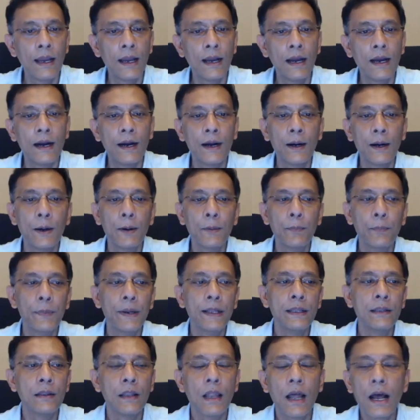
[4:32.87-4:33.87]

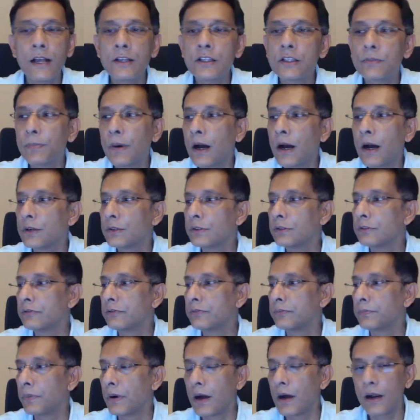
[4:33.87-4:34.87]
In the last part
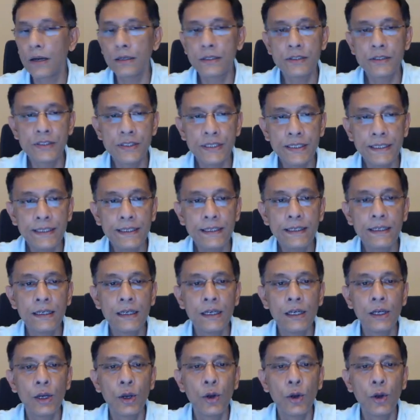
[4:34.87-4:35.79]
of part C,